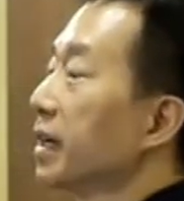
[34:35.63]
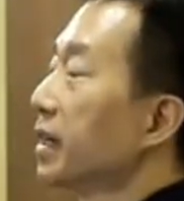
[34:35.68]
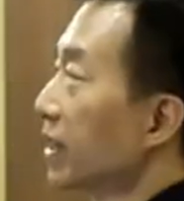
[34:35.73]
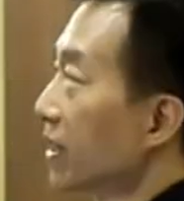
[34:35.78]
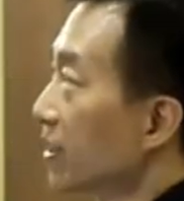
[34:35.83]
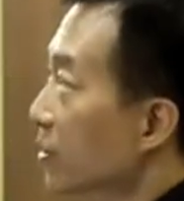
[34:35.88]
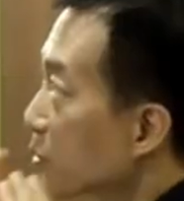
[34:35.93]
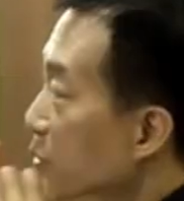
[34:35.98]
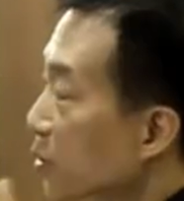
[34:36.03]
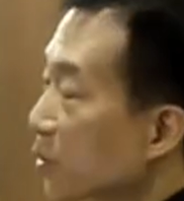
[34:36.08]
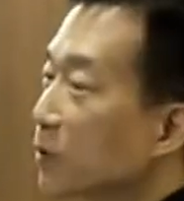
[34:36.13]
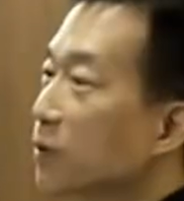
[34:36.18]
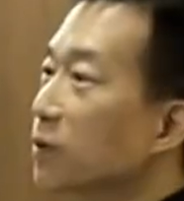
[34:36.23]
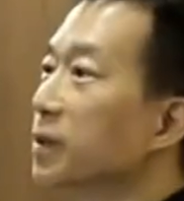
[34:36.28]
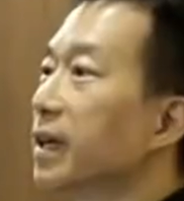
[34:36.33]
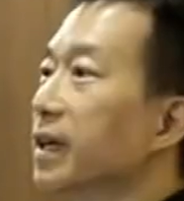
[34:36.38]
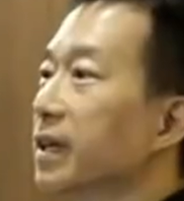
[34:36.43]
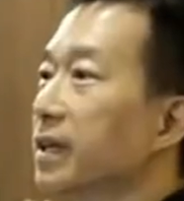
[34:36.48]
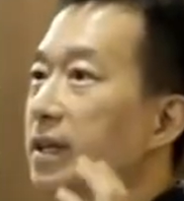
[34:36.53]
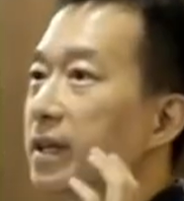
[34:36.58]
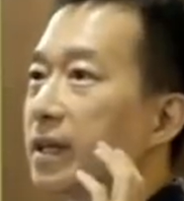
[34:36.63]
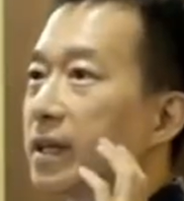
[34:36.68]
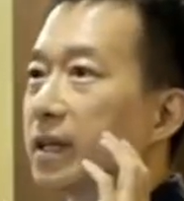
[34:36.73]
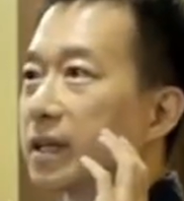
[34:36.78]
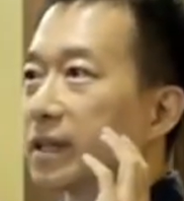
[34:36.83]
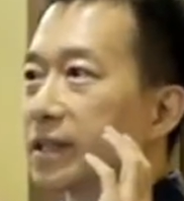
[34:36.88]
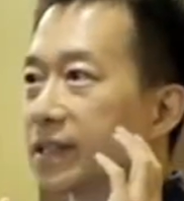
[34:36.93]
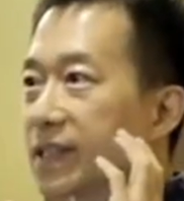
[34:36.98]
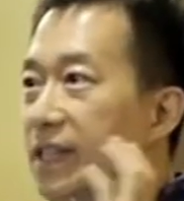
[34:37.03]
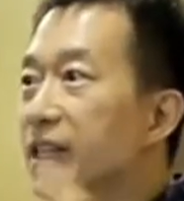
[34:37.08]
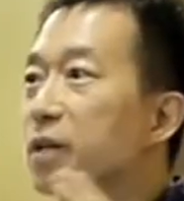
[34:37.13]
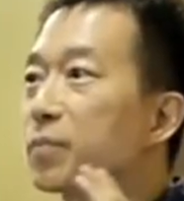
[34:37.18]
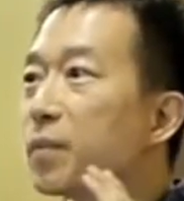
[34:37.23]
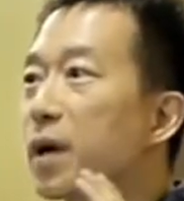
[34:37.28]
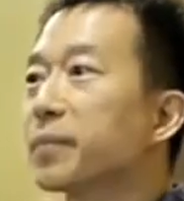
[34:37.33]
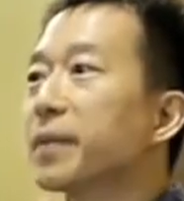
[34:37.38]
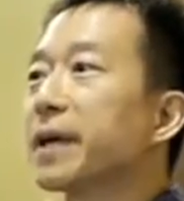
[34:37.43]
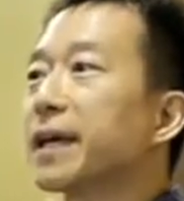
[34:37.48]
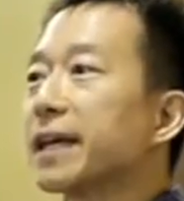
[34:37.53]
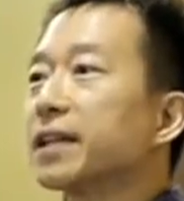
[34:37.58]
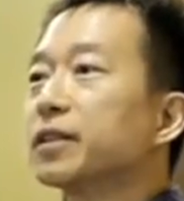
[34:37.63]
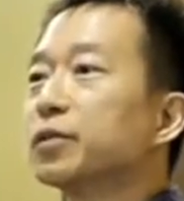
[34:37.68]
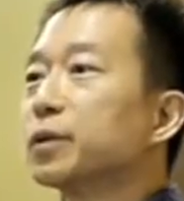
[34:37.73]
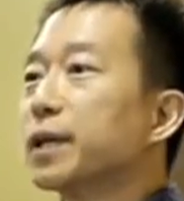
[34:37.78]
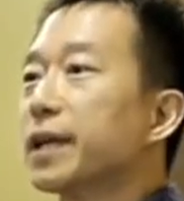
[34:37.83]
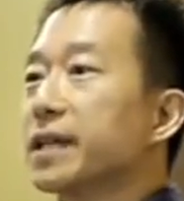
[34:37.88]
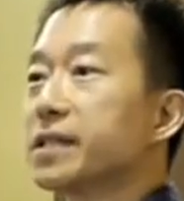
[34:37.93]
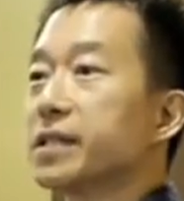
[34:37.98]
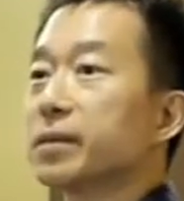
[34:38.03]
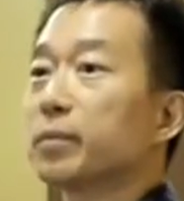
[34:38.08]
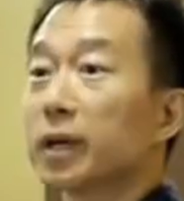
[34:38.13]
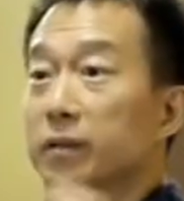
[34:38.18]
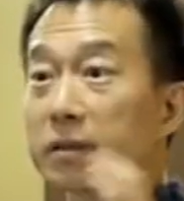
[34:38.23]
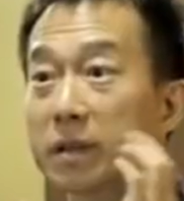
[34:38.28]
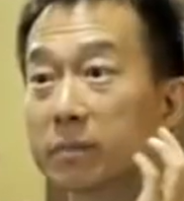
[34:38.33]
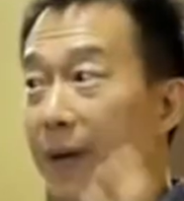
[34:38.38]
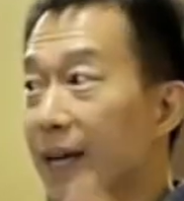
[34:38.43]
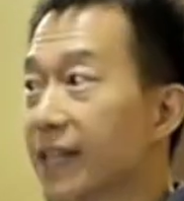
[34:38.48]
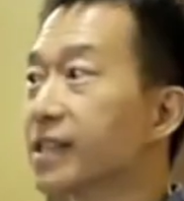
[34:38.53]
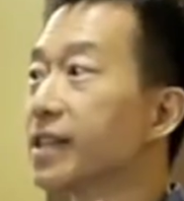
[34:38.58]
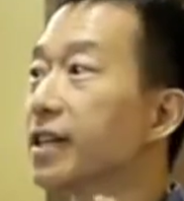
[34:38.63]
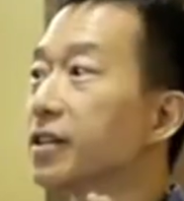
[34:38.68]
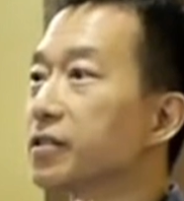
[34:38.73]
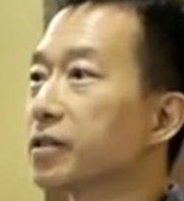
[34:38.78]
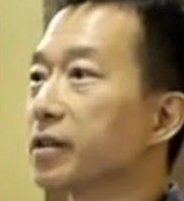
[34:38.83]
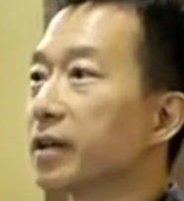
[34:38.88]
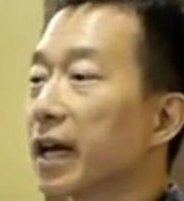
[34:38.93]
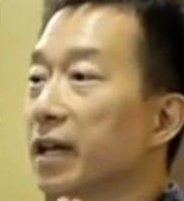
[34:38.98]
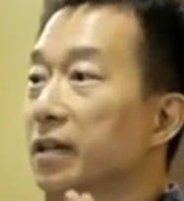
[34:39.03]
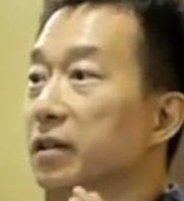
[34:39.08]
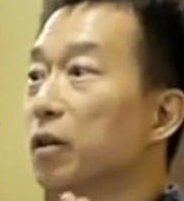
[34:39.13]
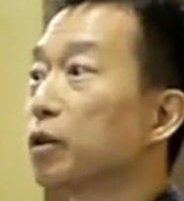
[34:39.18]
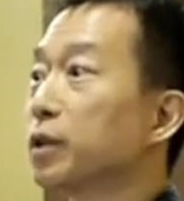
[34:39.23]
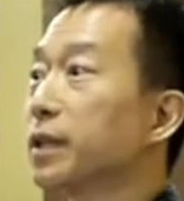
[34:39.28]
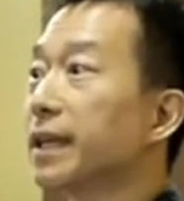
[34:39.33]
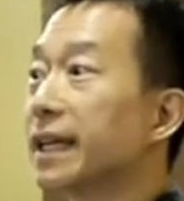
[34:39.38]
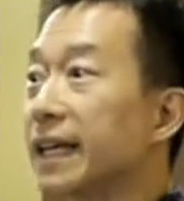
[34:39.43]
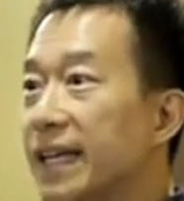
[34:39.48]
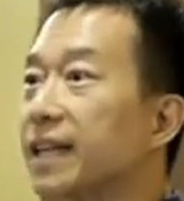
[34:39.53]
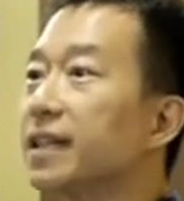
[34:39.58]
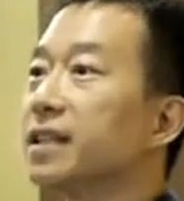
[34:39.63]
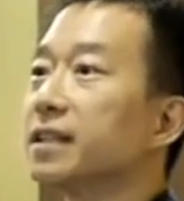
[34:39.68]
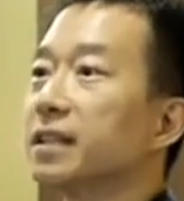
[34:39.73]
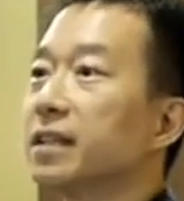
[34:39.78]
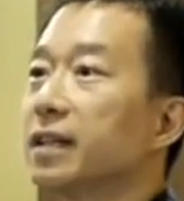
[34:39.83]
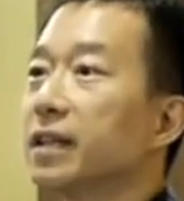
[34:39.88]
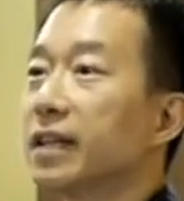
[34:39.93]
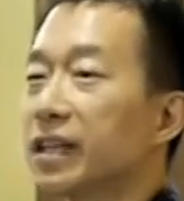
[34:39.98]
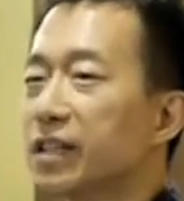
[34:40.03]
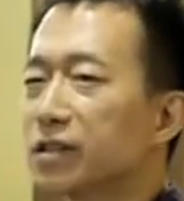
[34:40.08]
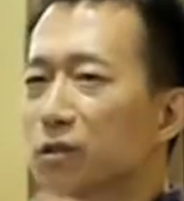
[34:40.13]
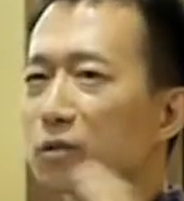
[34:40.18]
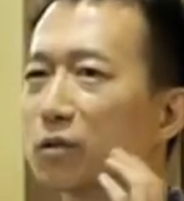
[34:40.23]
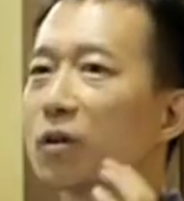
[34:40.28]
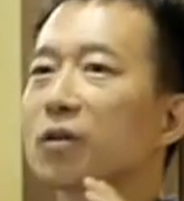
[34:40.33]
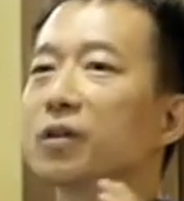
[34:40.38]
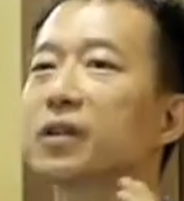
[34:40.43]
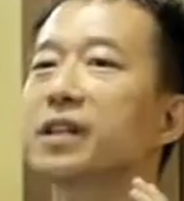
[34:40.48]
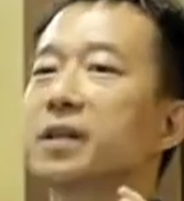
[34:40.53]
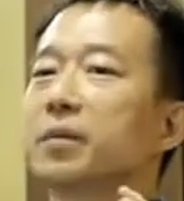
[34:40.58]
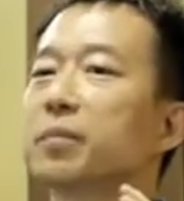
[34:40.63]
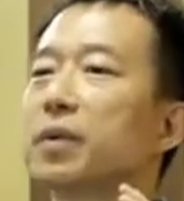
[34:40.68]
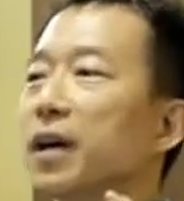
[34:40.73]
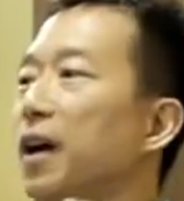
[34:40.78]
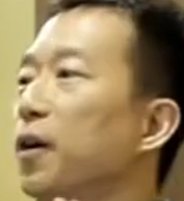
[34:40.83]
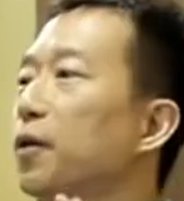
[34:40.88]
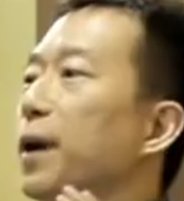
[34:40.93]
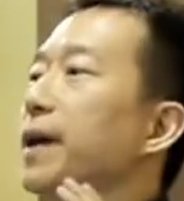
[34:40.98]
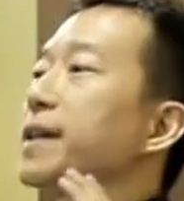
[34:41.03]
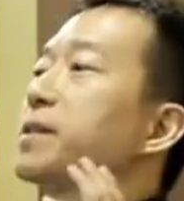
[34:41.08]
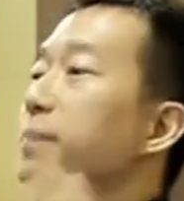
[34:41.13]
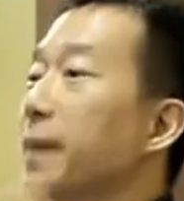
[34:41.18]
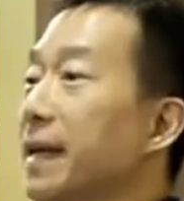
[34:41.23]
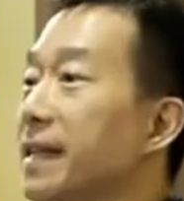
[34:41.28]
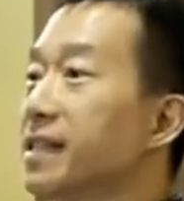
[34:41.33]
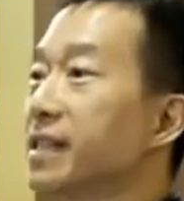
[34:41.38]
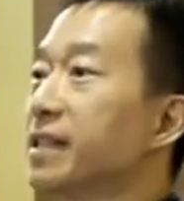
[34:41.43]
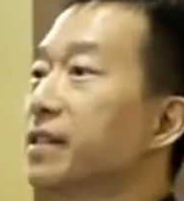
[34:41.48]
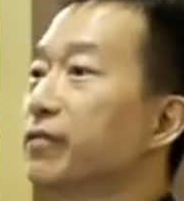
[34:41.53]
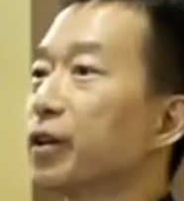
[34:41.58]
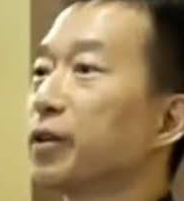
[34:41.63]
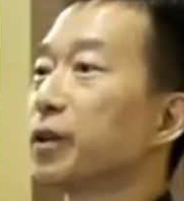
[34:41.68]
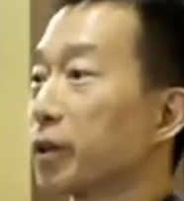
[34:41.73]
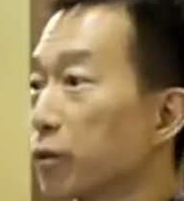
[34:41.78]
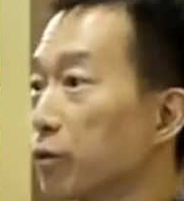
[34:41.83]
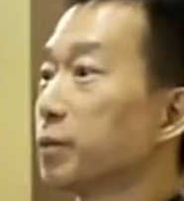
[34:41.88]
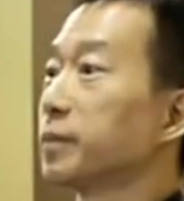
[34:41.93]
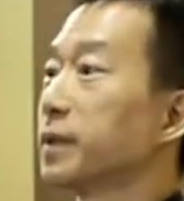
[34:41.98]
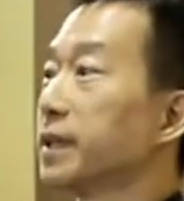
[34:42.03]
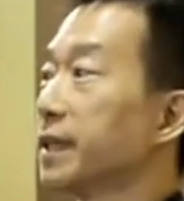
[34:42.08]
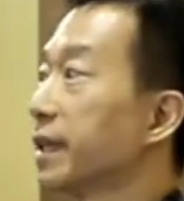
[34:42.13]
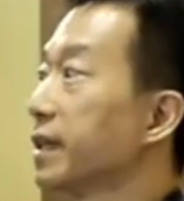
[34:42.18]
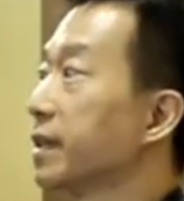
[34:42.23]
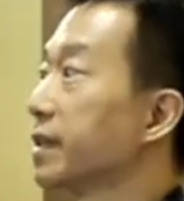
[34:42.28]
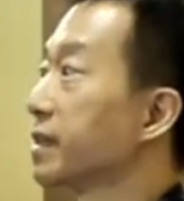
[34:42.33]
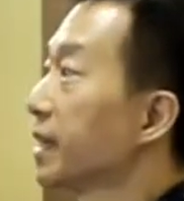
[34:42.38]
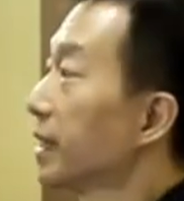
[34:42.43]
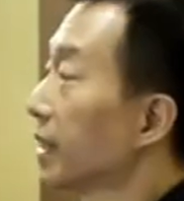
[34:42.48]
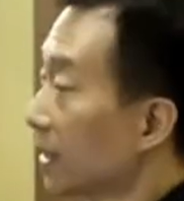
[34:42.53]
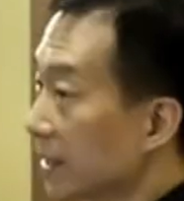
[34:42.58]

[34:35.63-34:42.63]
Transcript: It's to show you that cinema making today is about the message and not the gear. It's no longer about how expensive your equipment is.